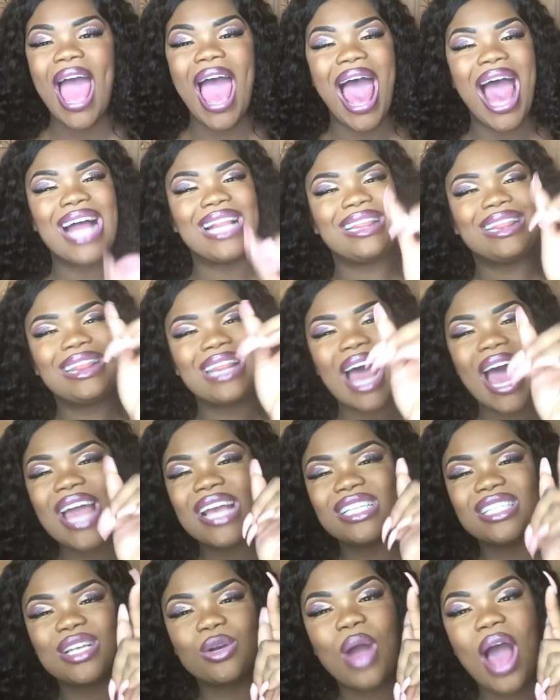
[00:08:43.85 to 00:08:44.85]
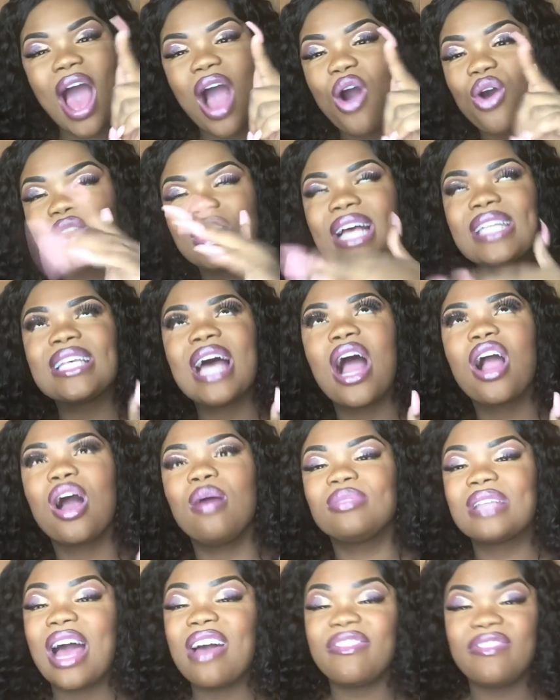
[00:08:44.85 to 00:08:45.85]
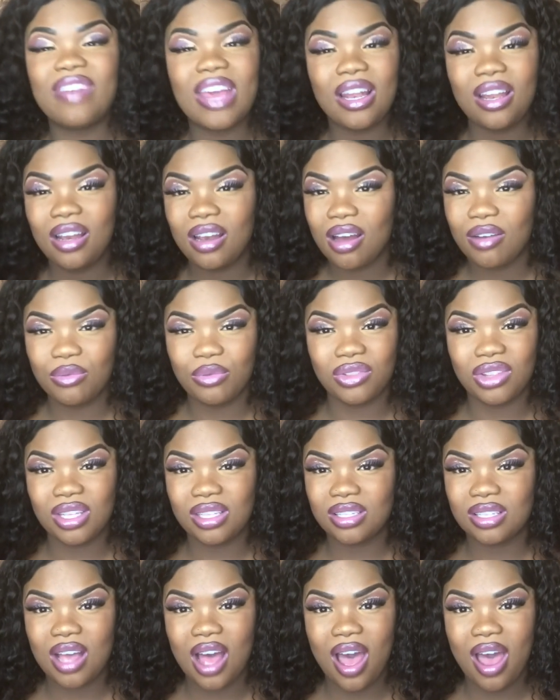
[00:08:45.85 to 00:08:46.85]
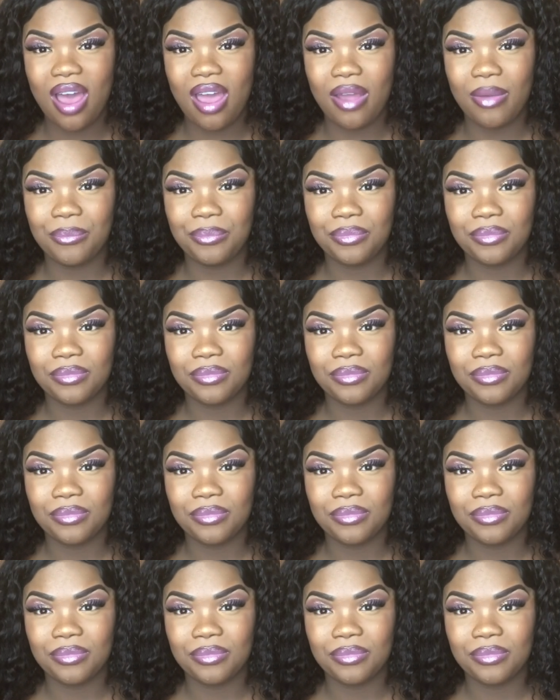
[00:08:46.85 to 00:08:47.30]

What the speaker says: And that's how comes I fell in love with this guy.